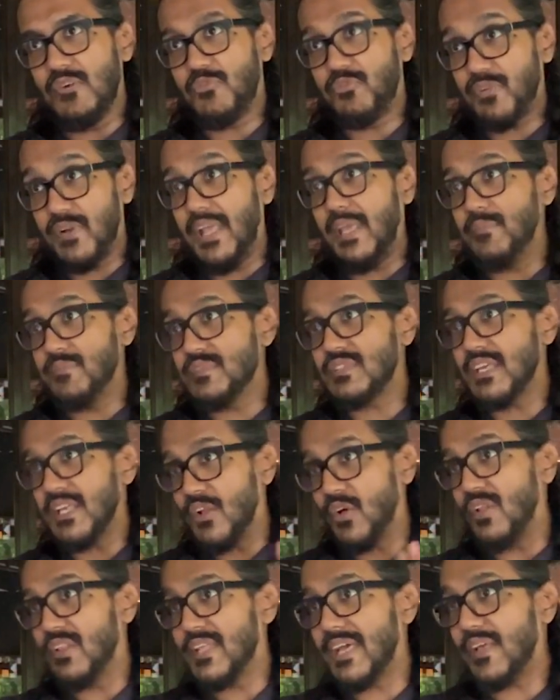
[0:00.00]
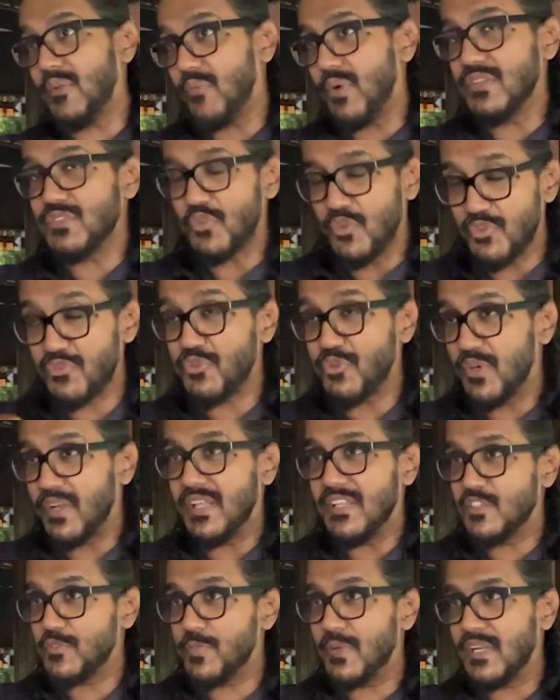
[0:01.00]
frames and all that was also an
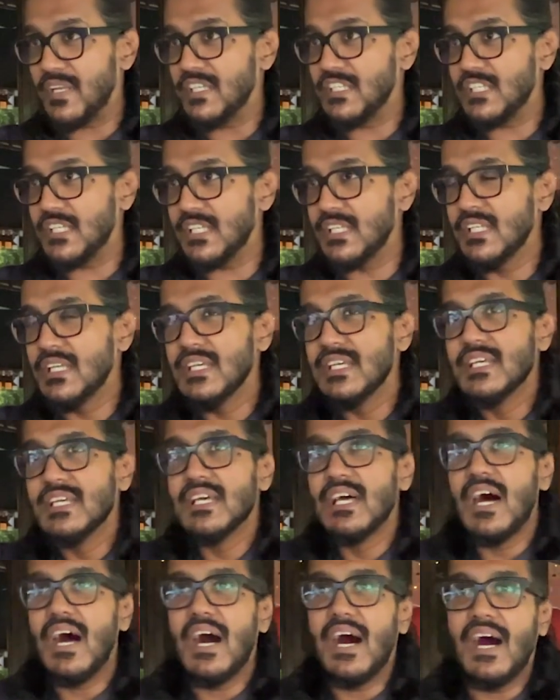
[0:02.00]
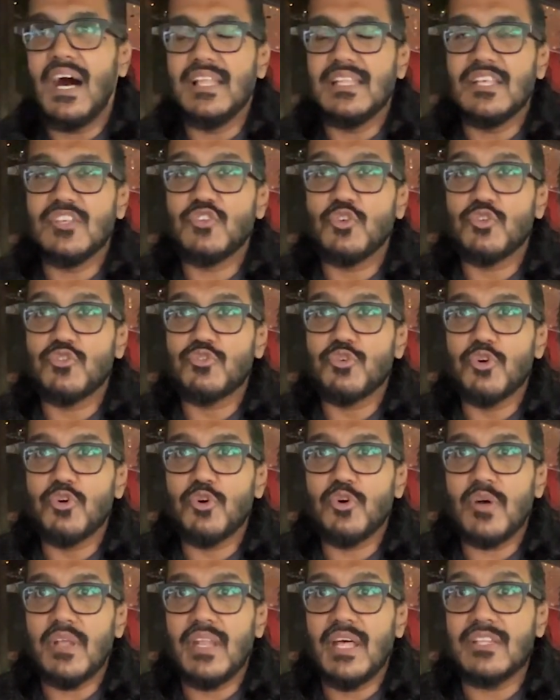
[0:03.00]
inspiration. There's
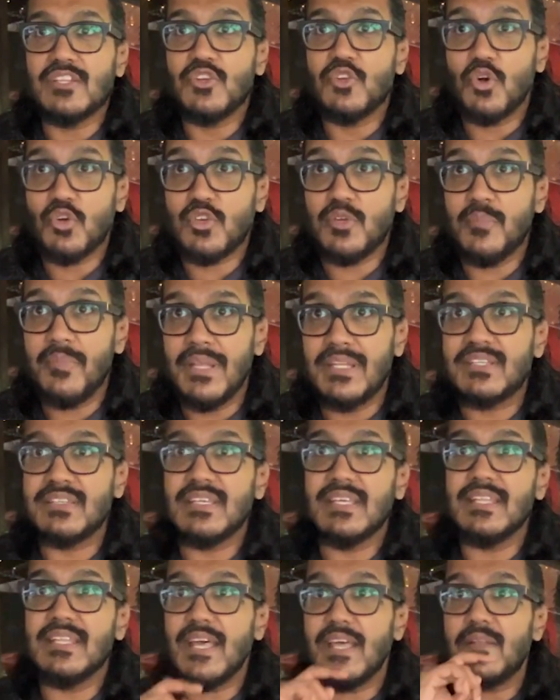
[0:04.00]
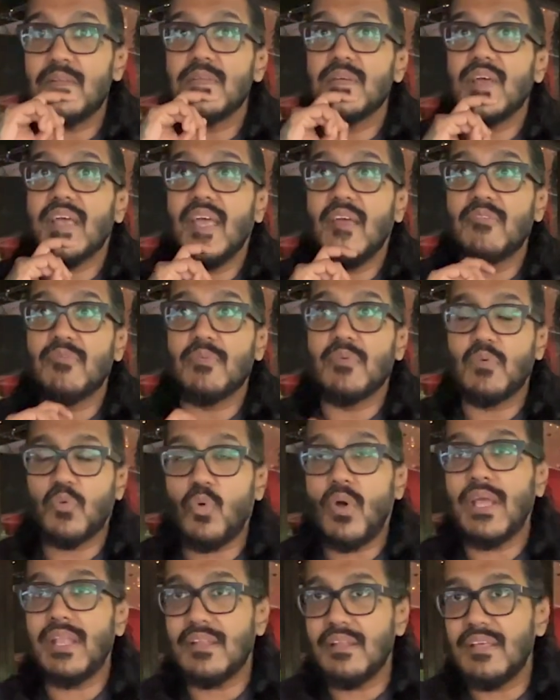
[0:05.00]
also another documentary that have
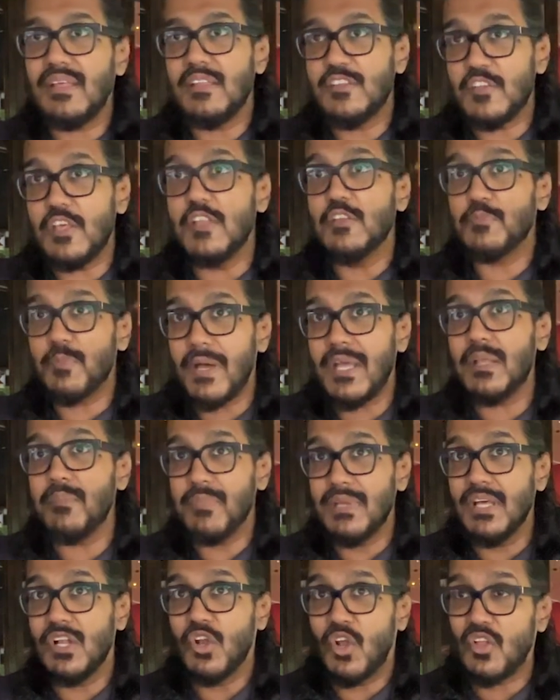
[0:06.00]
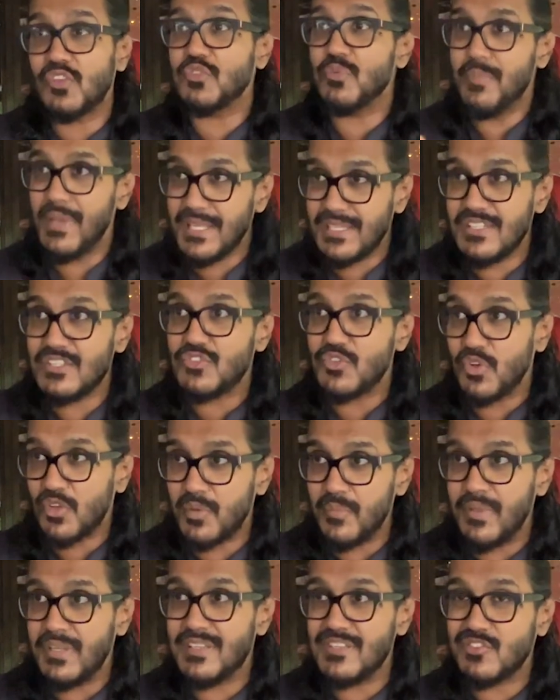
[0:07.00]
it's inspired me a lot to make this
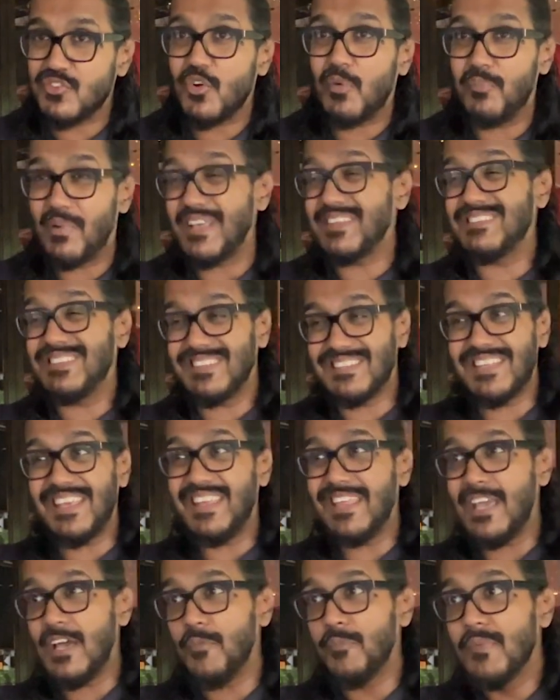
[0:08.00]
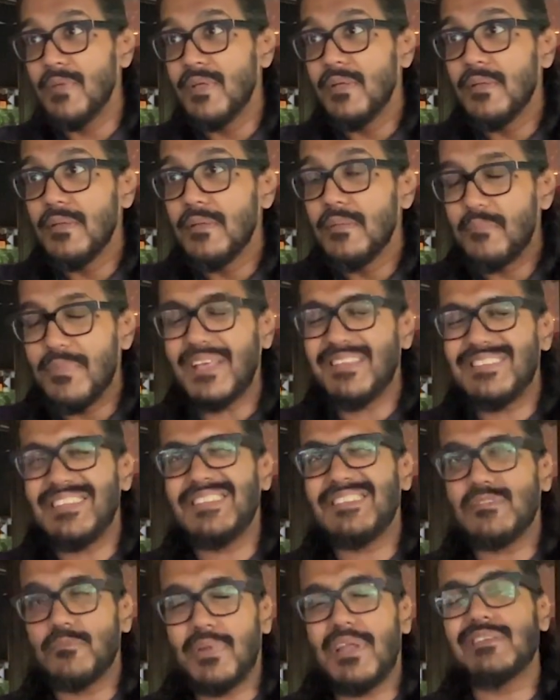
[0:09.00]
documentary. It's called Brexitania.
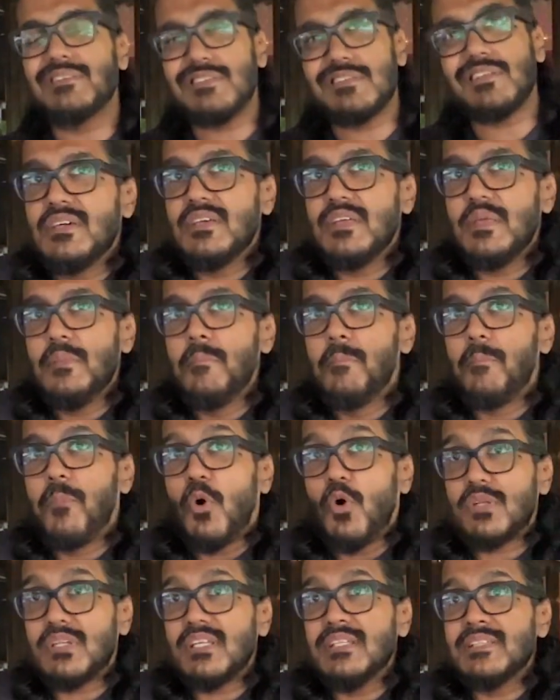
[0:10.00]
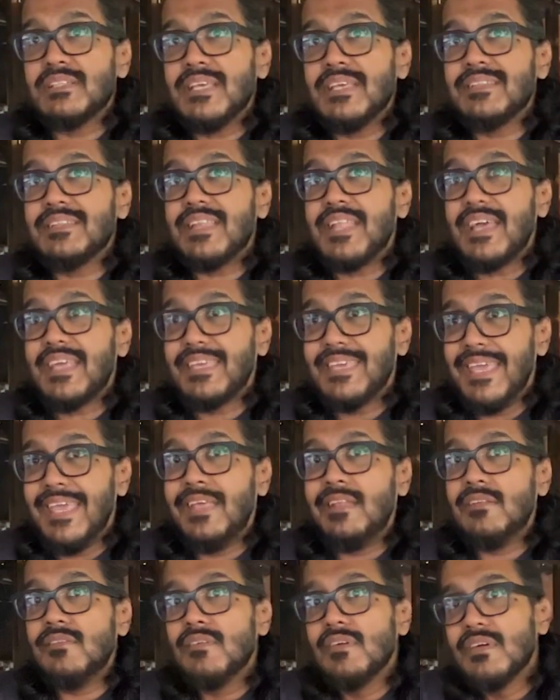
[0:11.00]
Brexit. The important thing that I
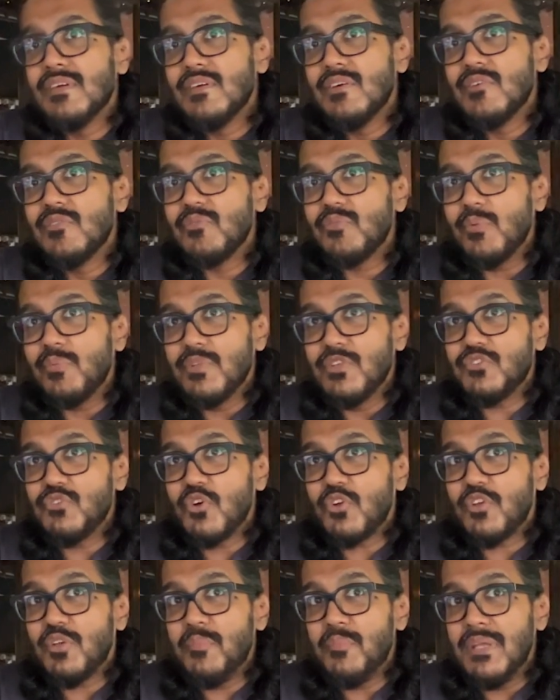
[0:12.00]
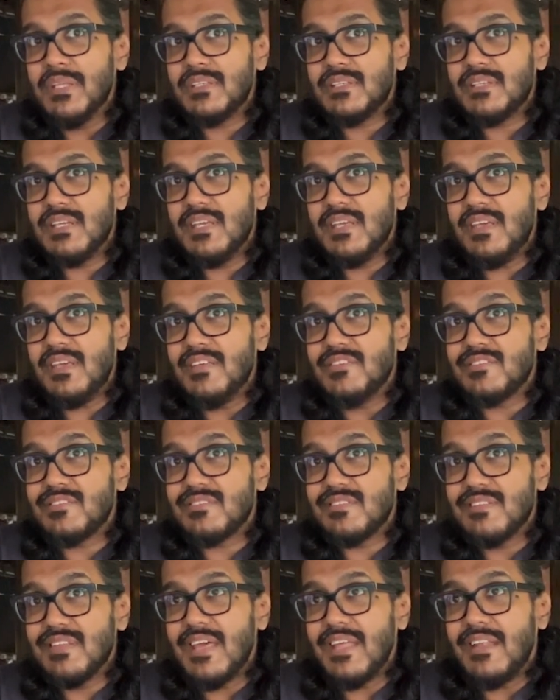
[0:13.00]
gained from this documentary
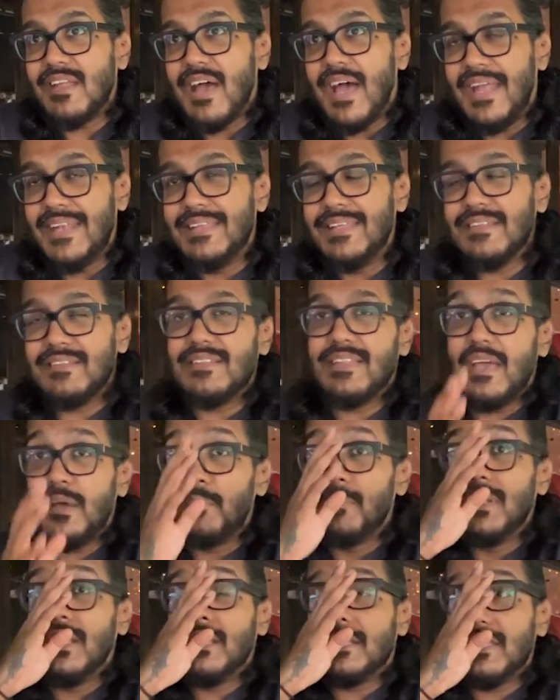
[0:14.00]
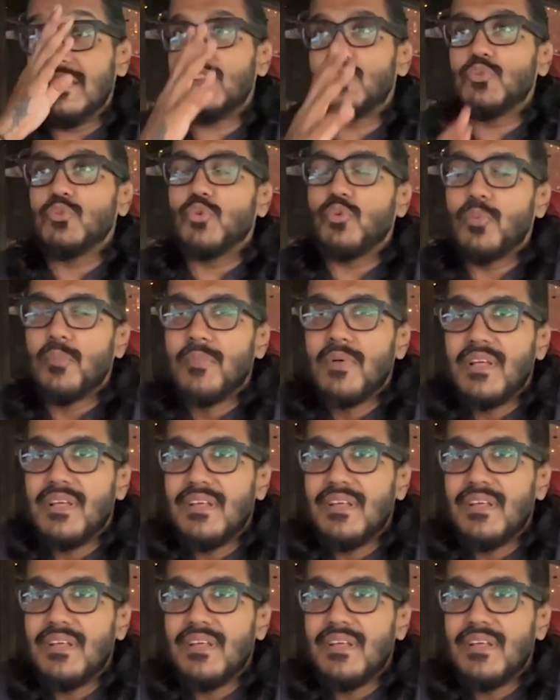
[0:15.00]
is that the ability to